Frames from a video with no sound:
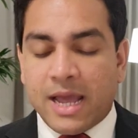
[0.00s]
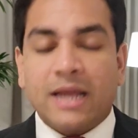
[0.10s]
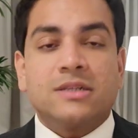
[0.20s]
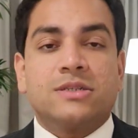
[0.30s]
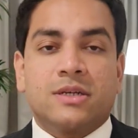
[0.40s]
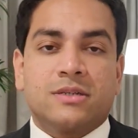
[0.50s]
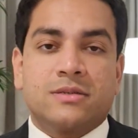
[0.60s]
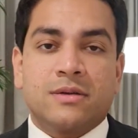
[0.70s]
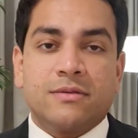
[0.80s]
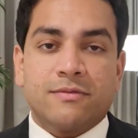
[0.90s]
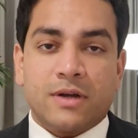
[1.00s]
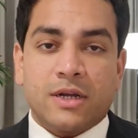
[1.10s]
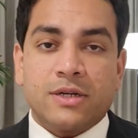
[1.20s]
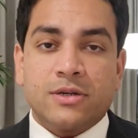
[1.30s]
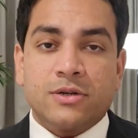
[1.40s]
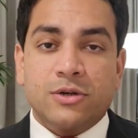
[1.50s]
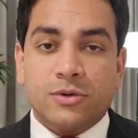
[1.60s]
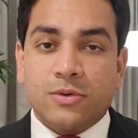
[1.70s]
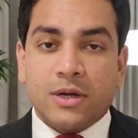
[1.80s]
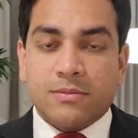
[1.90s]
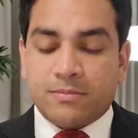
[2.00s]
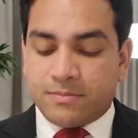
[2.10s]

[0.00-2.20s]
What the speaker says: and just fucking do it.